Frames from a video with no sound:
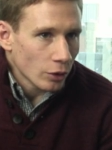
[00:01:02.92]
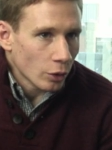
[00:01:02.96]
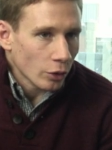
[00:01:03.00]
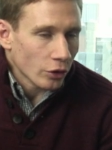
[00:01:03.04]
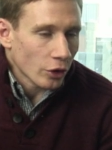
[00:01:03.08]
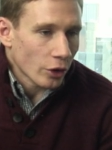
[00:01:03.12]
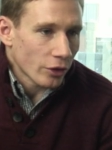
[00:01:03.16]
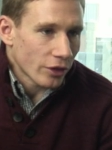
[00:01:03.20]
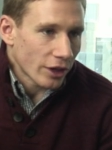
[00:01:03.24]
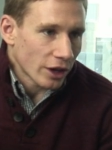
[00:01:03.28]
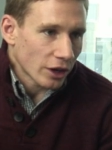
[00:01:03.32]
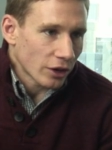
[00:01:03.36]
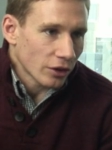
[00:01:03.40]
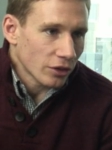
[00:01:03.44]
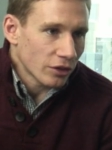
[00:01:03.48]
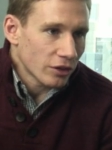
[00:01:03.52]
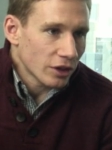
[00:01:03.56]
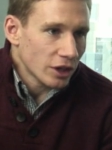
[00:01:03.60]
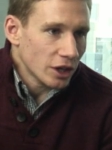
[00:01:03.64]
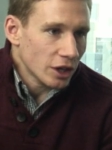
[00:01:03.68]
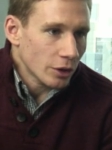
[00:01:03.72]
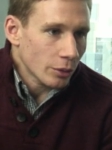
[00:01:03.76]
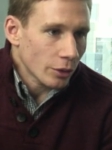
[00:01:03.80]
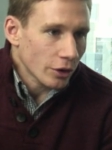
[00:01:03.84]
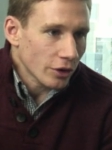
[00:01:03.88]
although they're
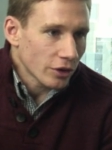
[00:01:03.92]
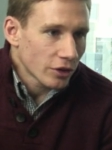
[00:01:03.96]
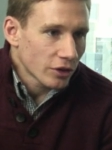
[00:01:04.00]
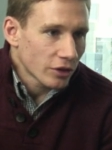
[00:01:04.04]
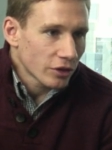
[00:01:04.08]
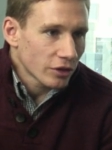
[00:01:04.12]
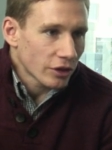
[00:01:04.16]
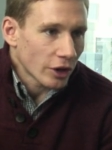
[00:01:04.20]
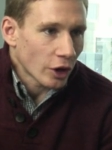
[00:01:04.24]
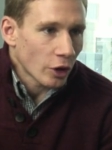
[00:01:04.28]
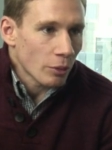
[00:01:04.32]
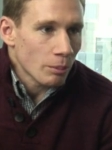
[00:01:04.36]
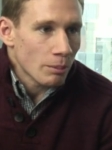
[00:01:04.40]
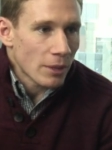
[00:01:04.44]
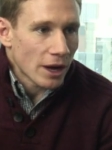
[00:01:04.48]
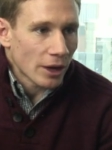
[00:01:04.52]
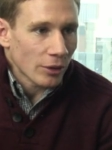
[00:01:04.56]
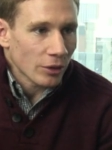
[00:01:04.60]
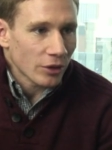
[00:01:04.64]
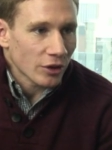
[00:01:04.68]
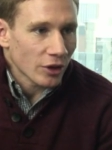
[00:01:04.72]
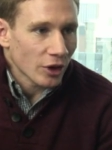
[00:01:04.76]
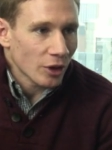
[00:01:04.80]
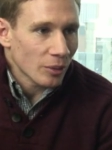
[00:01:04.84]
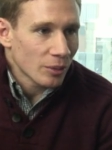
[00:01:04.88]
continuous, they don't
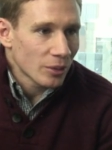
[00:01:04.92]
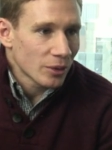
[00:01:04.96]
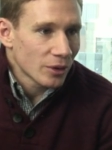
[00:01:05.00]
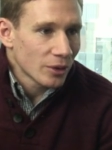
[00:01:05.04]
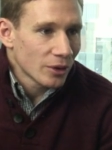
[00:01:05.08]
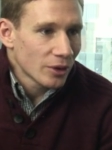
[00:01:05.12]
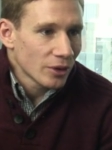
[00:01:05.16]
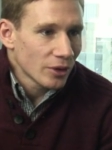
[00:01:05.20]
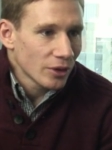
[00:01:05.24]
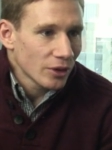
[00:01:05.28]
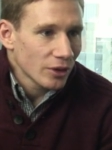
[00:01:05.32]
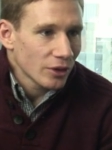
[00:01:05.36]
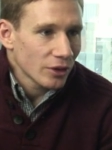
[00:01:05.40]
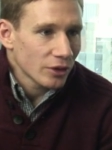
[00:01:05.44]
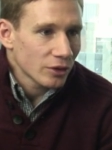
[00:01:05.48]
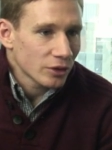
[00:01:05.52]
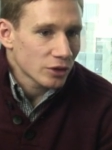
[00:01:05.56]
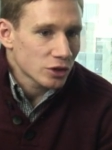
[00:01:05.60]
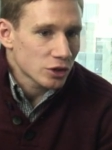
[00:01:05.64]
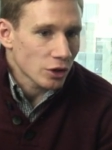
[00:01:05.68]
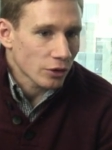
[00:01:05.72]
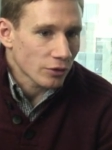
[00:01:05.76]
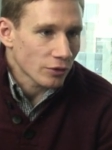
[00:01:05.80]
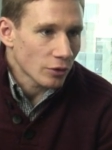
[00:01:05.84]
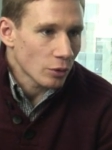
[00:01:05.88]
mount up
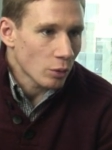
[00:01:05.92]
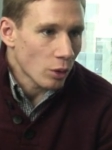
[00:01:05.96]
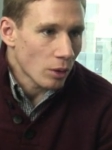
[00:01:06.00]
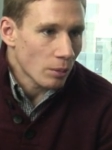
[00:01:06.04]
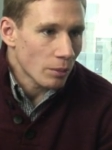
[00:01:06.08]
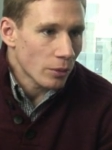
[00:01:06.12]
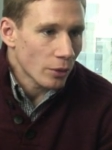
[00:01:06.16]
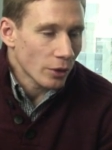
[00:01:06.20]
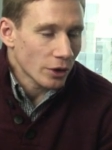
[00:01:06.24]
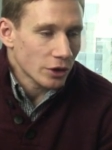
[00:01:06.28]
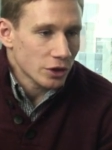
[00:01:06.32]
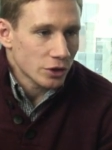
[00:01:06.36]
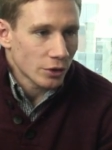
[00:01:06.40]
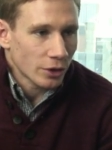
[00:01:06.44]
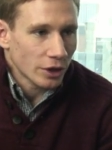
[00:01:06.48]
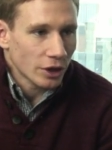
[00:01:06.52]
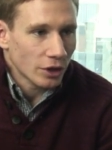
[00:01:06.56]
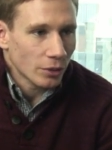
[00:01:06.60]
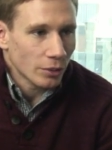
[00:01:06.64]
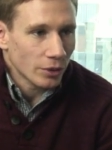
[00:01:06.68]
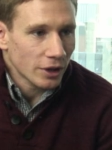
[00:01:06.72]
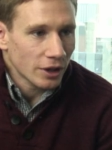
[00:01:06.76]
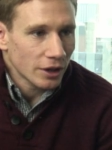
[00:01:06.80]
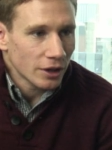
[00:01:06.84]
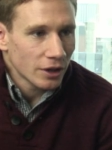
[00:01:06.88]
just for one point during the
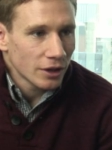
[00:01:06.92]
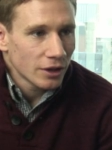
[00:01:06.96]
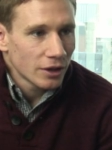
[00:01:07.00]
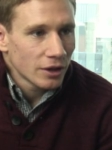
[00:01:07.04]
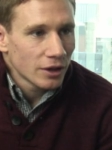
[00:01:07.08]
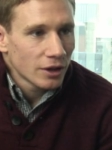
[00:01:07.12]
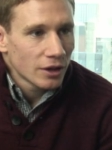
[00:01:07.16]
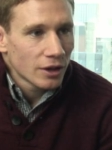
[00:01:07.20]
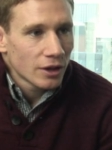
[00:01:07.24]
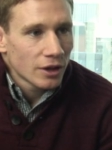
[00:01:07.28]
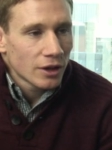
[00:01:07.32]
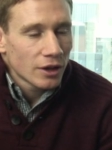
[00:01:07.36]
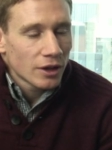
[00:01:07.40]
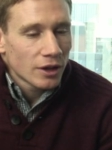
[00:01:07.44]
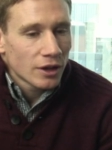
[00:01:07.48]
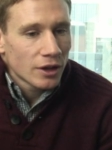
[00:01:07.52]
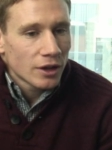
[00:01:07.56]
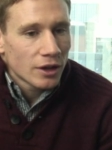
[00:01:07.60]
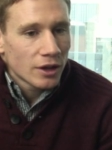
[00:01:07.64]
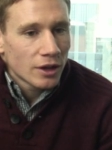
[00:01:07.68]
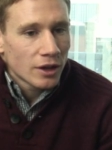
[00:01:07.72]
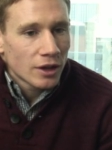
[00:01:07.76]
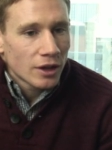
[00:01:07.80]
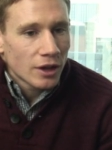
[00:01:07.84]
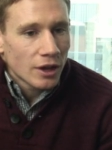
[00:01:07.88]
week.
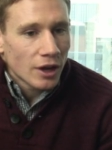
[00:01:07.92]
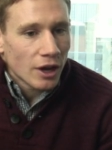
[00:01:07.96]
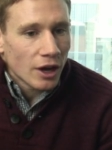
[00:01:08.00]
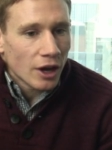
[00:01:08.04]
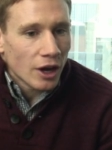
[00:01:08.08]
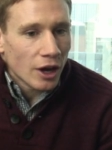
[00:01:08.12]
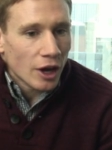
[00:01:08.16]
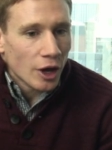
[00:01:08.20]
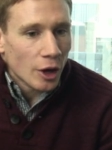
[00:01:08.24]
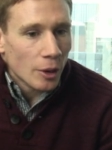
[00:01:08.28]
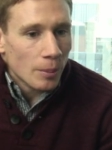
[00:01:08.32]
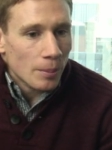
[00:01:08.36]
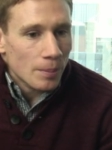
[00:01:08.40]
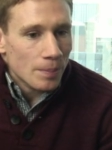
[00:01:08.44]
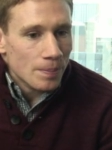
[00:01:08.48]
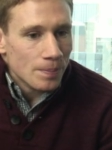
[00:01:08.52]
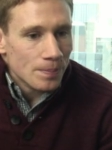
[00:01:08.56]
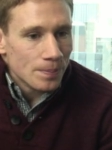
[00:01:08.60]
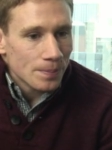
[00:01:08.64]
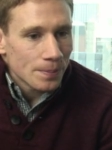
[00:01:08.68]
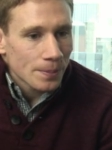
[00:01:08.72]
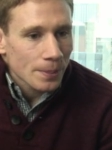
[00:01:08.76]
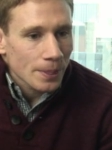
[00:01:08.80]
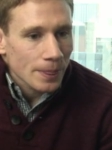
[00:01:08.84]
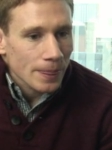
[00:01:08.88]

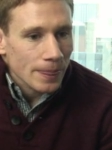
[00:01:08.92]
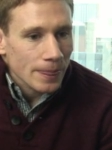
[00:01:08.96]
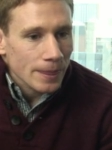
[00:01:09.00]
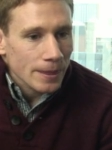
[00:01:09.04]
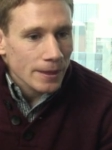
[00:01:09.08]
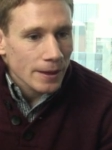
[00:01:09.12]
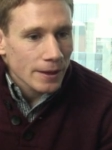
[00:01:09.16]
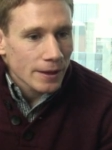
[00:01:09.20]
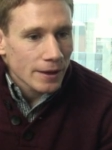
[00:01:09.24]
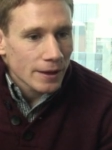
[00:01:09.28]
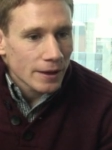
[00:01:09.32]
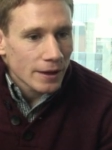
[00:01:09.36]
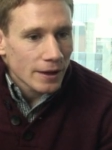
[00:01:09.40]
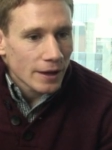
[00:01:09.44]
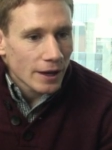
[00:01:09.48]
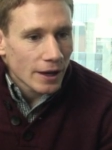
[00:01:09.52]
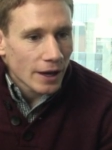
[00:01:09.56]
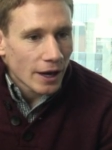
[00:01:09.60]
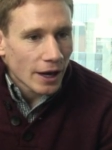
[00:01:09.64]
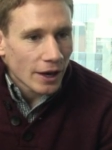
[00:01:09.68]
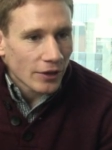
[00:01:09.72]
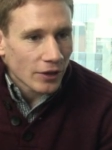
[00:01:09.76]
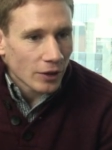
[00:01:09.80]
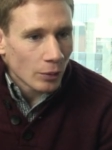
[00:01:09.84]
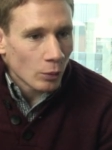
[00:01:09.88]

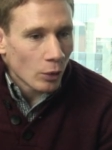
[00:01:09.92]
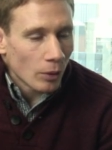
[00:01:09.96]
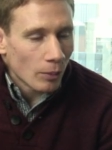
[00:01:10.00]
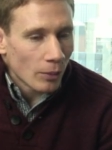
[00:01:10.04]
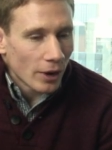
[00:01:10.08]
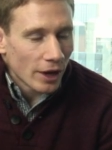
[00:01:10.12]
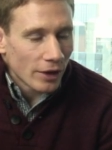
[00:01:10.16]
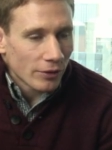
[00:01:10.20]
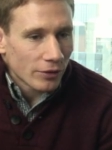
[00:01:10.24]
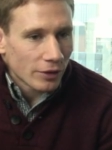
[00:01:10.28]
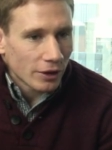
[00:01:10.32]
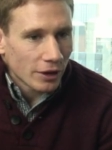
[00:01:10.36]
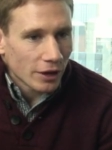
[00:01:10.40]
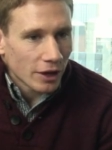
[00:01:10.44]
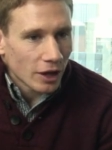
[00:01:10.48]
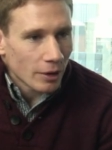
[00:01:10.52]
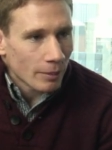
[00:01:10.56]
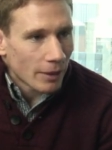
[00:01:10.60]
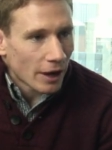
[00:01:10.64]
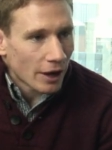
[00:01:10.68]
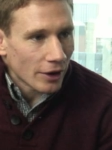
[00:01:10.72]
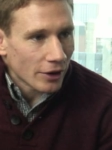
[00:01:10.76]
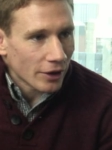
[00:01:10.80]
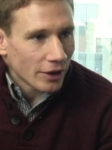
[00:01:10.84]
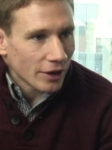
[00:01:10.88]
I think one way of thinking
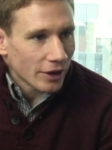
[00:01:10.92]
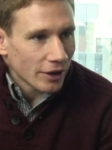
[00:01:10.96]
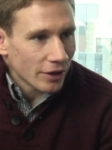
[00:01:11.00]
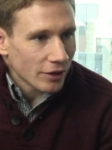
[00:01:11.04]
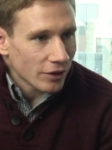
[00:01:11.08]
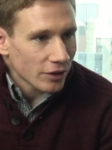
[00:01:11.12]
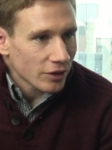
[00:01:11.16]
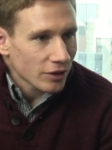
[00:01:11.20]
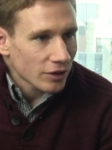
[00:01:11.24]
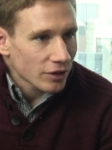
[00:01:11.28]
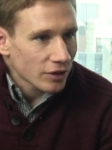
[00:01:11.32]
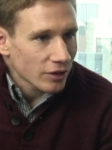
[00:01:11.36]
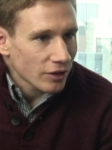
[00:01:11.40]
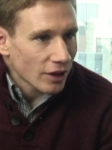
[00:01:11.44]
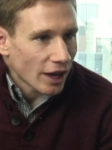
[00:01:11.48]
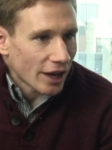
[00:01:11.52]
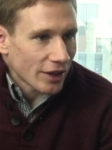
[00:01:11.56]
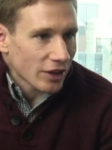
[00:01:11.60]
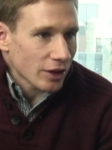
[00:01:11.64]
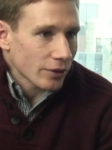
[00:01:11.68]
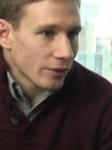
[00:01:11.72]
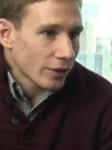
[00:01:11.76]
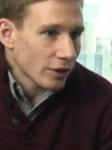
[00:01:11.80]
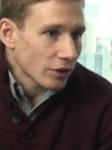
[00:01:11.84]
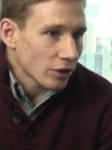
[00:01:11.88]
about it is as
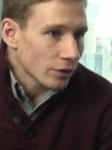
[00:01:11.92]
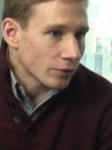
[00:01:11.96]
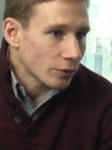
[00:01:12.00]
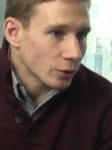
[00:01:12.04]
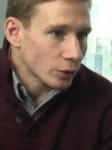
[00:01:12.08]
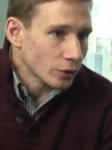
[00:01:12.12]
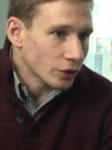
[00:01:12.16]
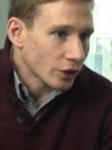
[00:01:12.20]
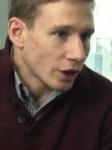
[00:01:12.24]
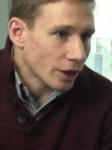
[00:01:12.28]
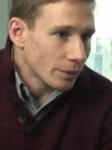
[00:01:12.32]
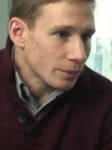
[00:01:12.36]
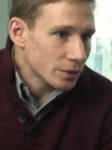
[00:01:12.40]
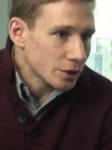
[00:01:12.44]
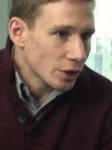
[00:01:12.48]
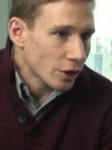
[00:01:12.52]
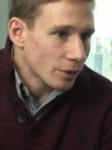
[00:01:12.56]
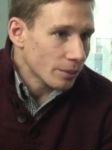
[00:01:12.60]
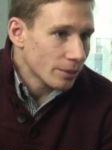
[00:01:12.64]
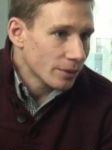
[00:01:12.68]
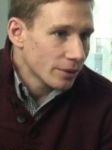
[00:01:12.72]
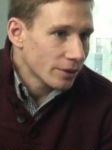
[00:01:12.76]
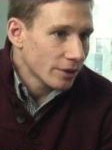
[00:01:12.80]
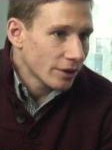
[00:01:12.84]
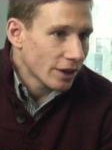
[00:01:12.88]
if it's a full-time
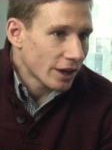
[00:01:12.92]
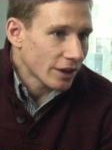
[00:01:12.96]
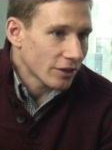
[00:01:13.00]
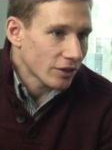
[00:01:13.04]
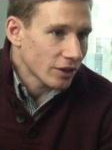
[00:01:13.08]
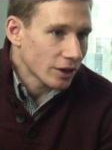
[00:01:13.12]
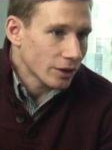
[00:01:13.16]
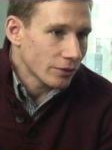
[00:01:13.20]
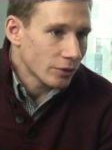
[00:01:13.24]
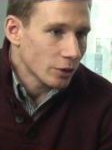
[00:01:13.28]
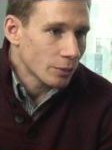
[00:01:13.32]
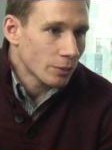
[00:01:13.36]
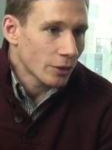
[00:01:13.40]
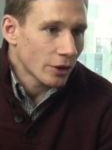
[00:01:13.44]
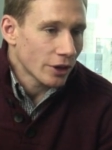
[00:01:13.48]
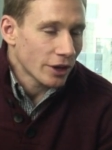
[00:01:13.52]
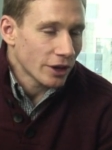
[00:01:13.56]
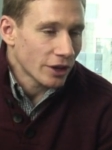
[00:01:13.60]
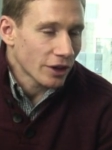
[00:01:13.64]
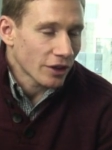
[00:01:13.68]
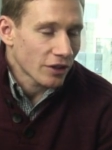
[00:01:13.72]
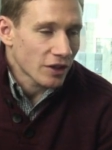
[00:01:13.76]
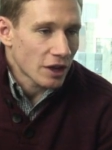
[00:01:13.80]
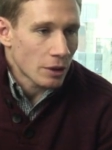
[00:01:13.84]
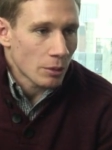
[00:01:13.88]
job, as in if you put in
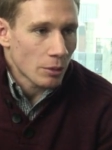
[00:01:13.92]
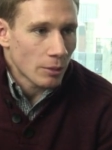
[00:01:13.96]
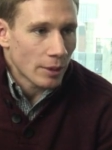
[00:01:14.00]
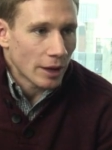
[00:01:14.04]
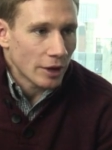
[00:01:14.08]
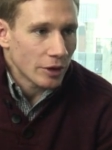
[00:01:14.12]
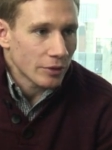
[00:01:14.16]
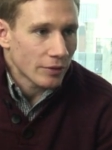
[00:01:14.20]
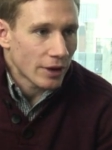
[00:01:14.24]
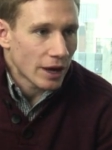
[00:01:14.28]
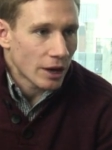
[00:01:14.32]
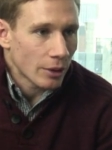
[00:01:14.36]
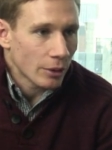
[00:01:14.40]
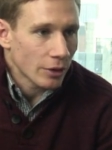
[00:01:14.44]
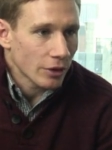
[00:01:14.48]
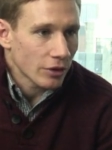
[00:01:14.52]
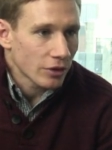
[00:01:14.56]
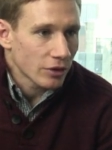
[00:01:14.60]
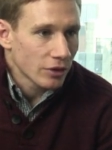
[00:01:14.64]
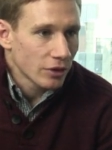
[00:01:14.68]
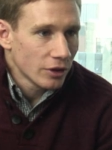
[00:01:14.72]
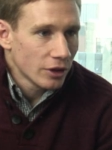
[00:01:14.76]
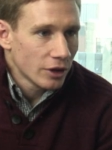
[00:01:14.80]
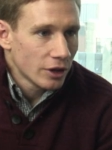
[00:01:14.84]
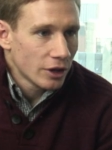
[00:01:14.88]
the same amount of
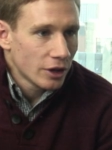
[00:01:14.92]
hours